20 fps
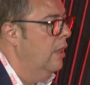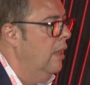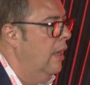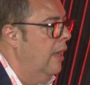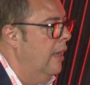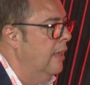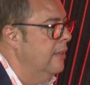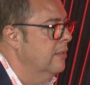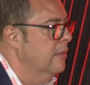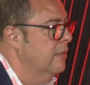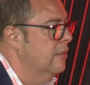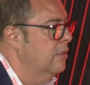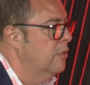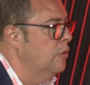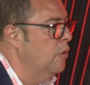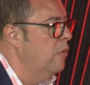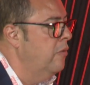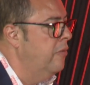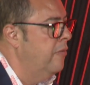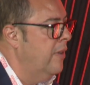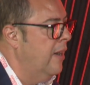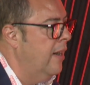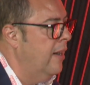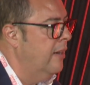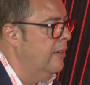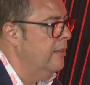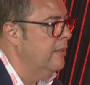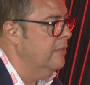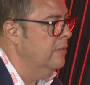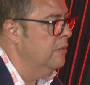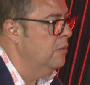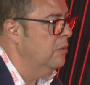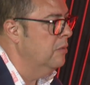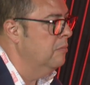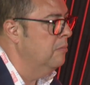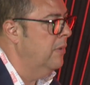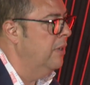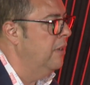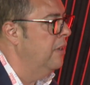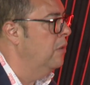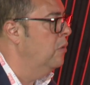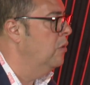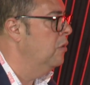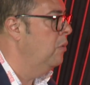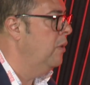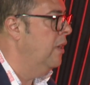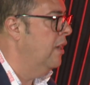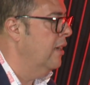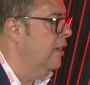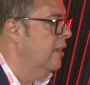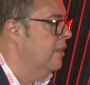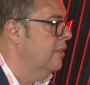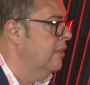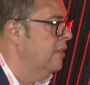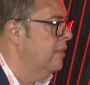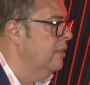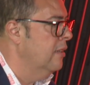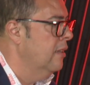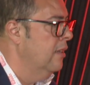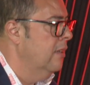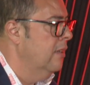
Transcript: and so far it's doing very good. We are getting